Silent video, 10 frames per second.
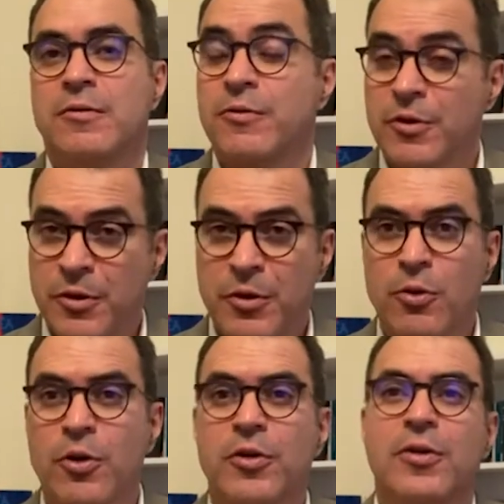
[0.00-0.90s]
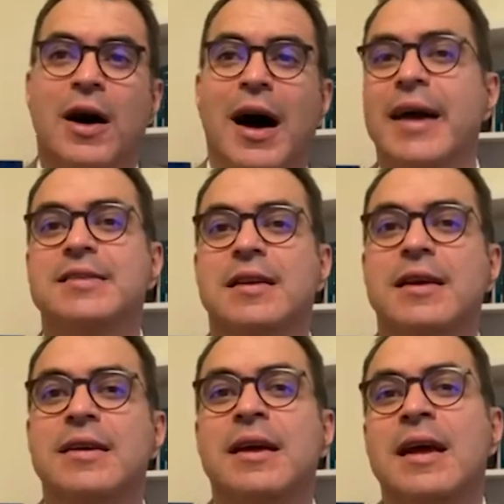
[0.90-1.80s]
Further north,
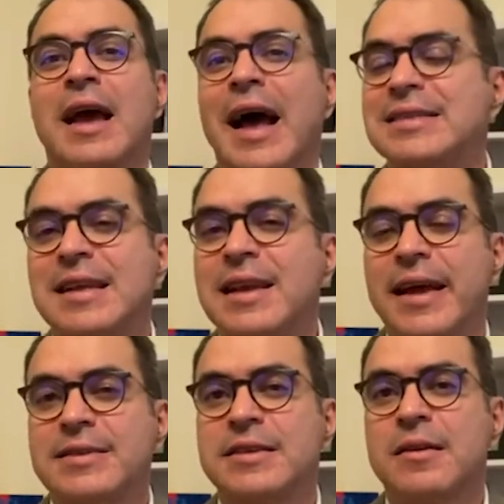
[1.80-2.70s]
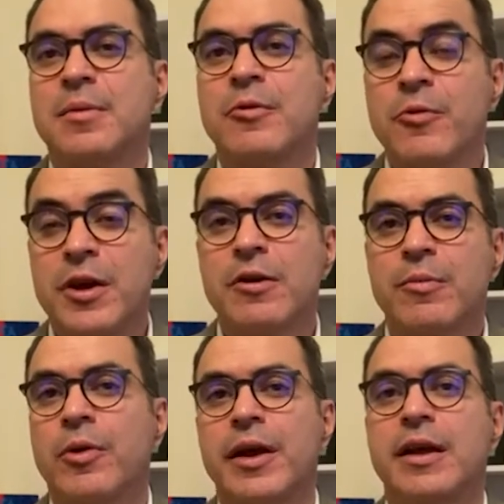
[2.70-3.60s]
Iceland has elected a
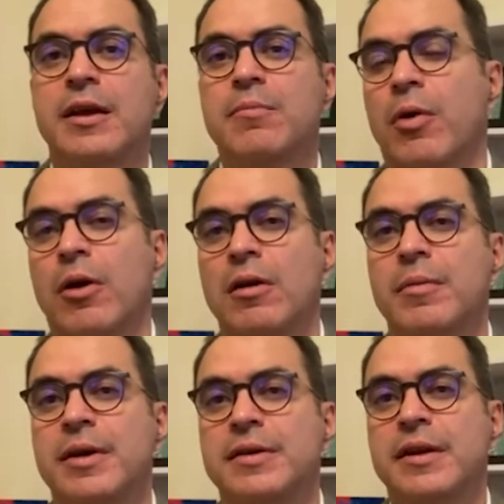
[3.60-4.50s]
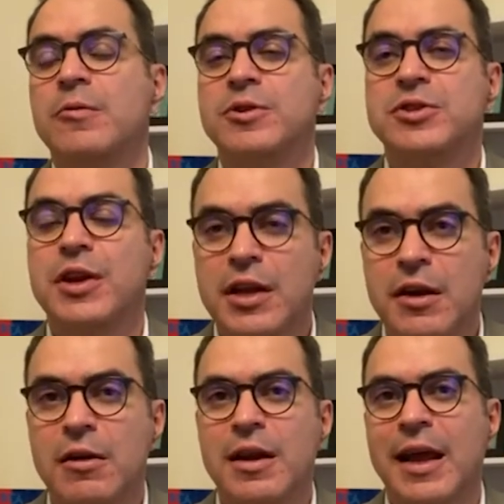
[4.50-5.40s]
barrier-breaking parliament in which
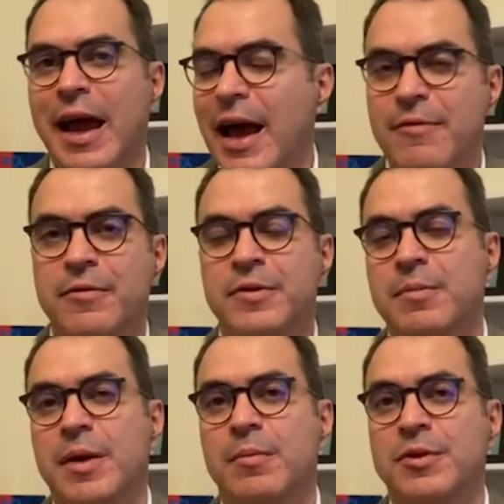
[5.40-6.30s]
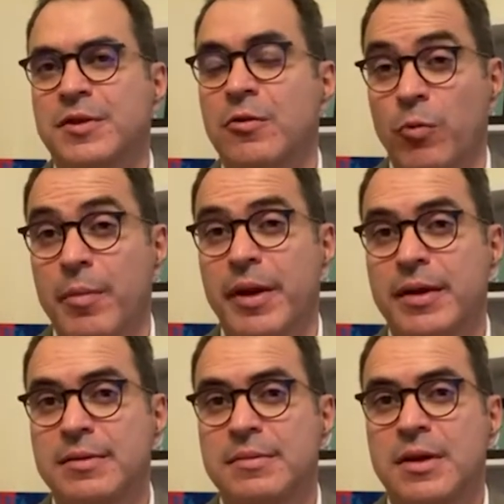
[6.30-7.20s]
nearly half of the members are women.
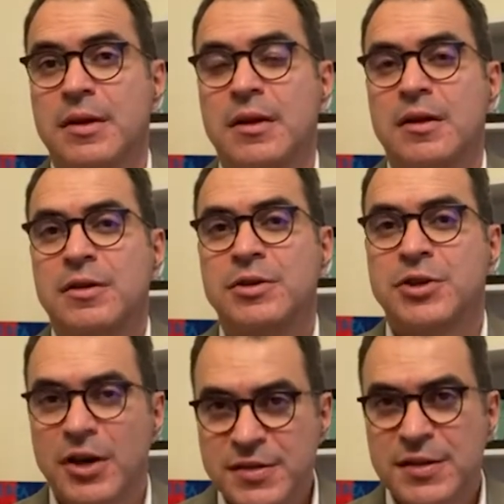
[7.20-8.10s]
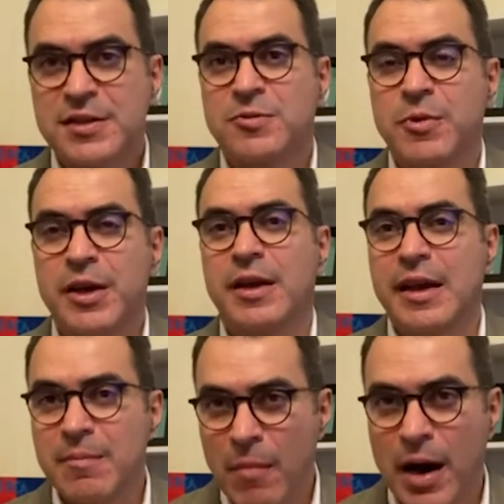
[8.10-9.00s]
Just this week
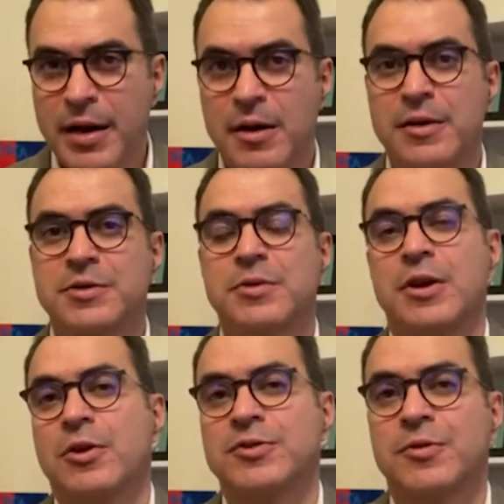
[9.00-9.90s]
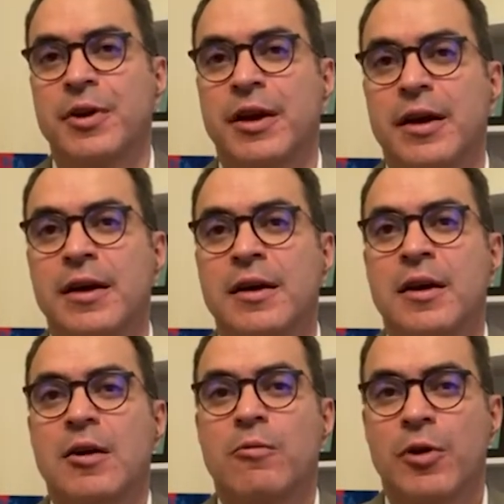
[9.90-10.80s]
in my country, Costa Rica,
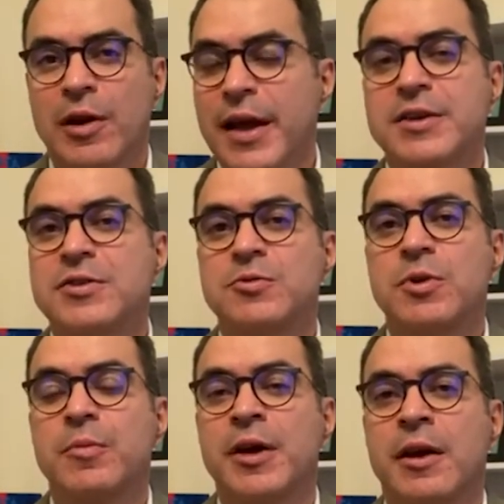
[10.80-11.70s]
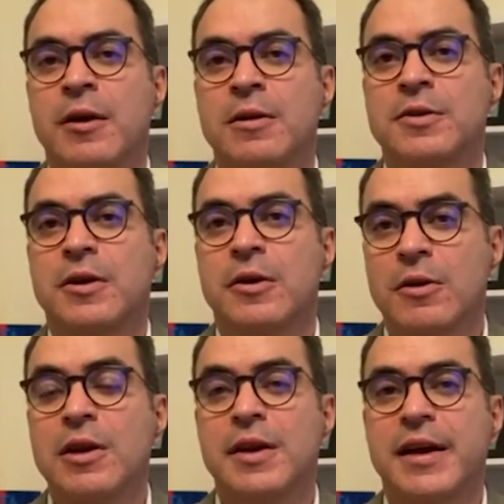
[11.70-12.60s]
where elections will be held
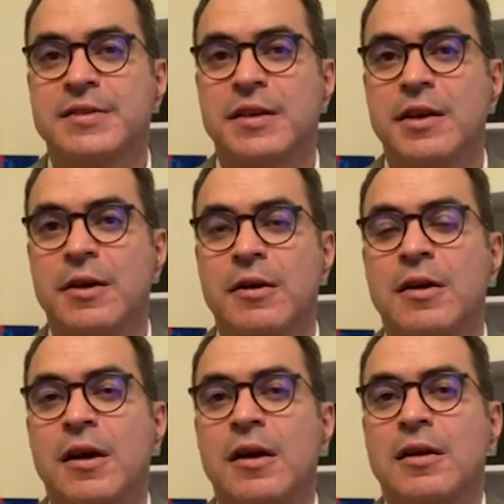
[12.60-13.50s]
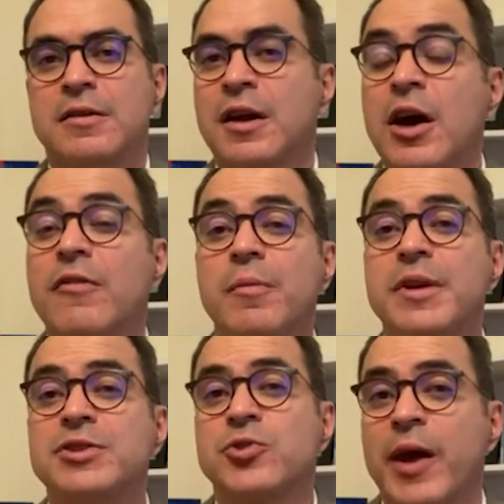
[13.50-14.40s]
early next year, the
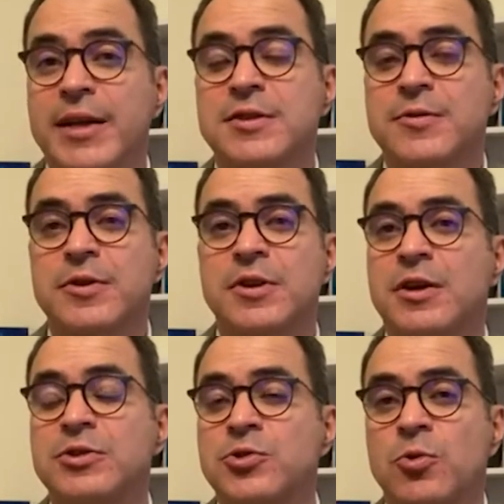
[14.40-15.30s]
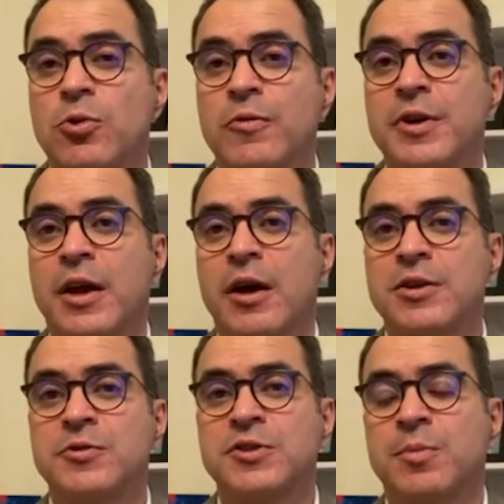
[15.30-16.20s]
government transferred the control over the
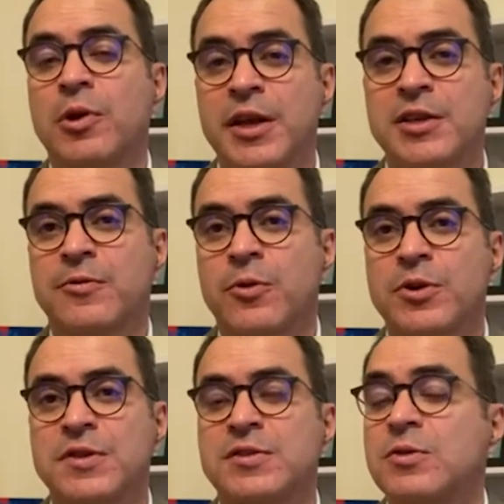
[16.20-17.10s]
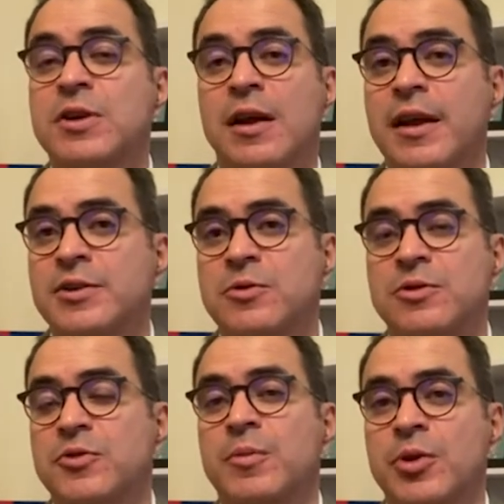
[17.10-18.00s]
country's police forces to the Electoral
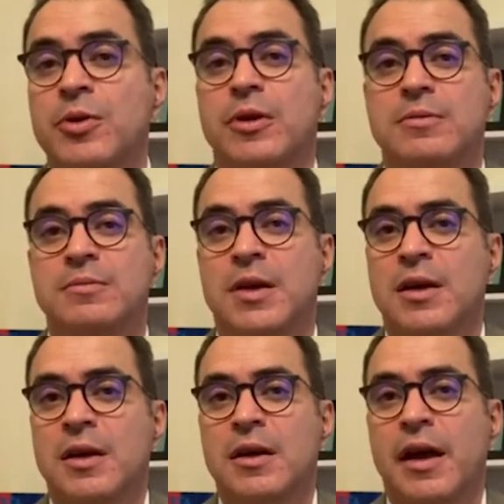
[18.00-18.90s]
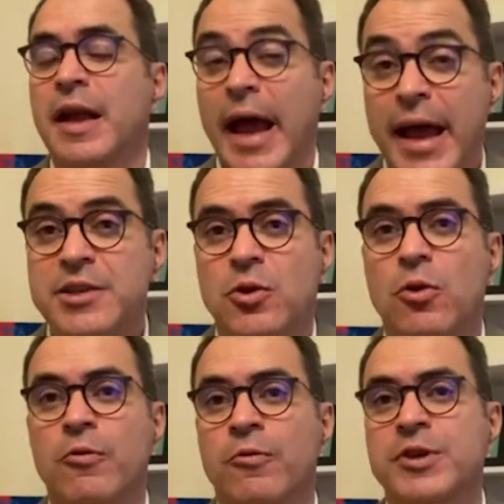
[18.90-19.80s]
Tribunal, an
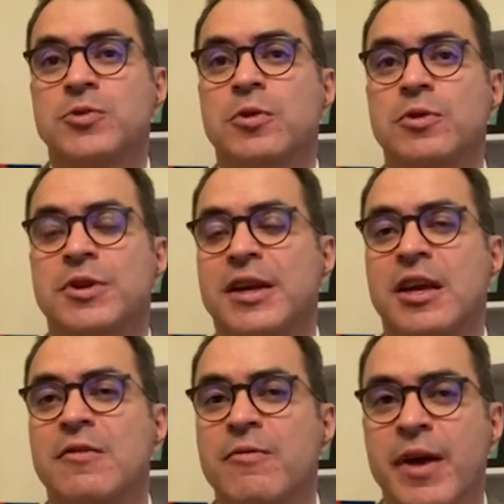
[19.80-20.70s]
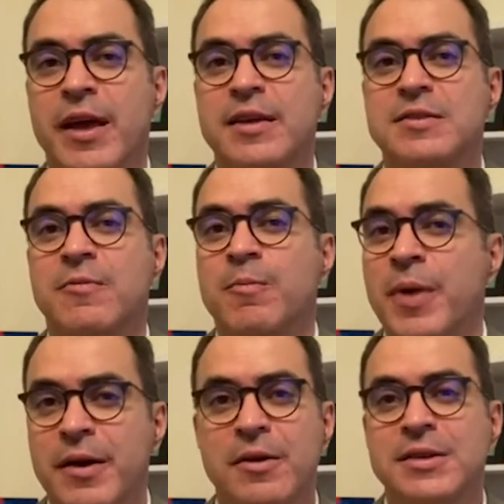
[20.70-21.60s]
age-old ritual that conveys
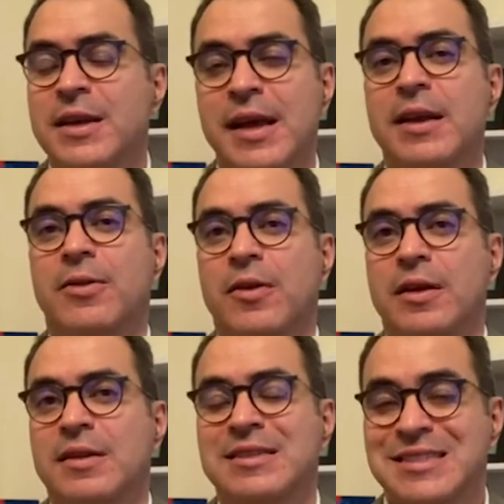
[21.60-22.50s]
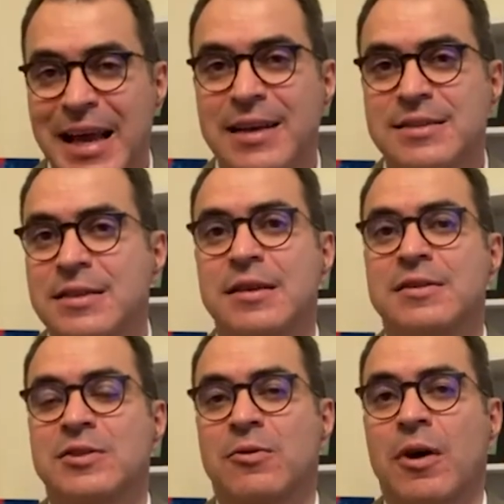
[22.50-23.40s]
better than anything the sanctity
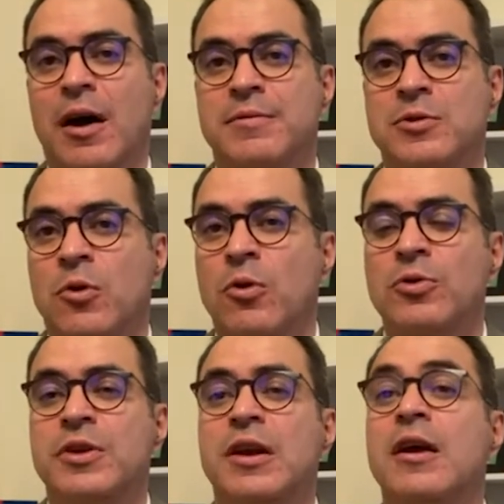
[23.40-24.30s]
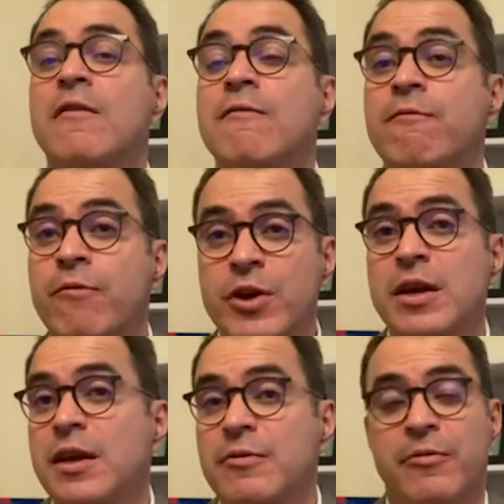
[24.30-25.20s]
ascribed to holding
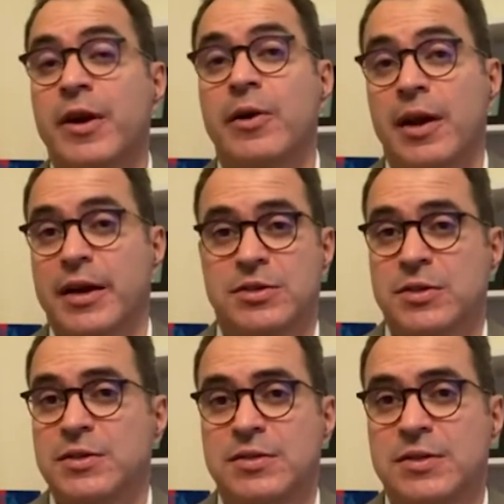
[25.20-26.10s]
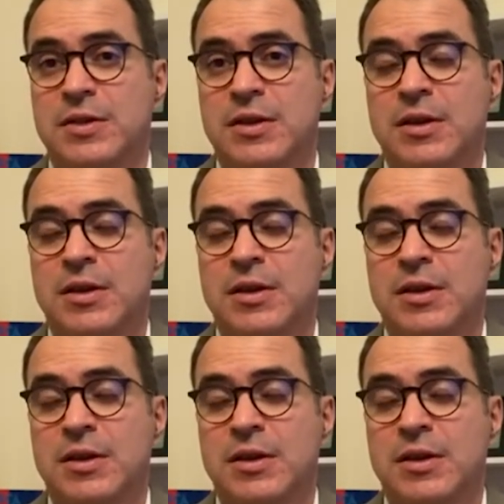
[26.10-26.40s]
free and fair elections.